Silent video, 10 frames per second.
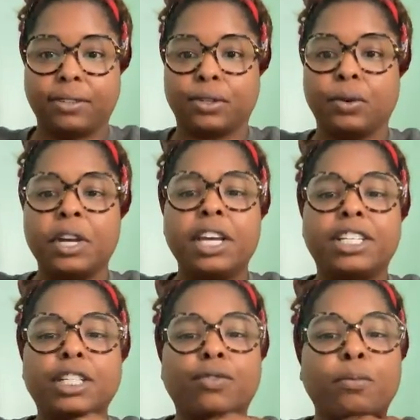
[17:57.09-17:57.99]
So
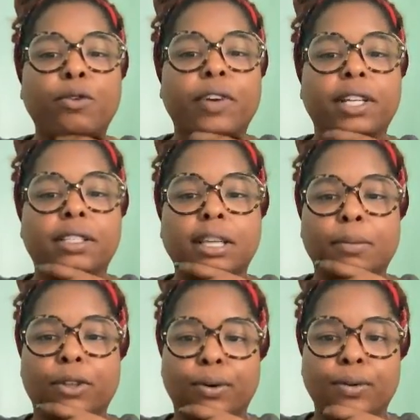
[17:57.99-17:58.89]
just removing
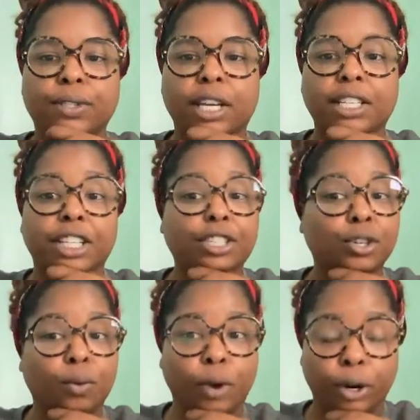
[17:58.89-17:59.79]
some of those
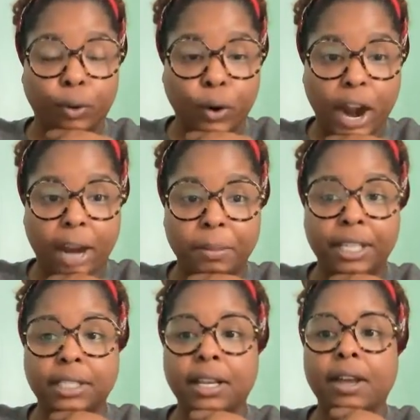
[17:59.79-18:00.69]
additional work
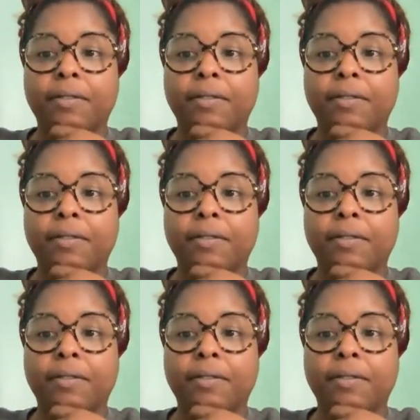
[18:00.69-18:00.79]
requirements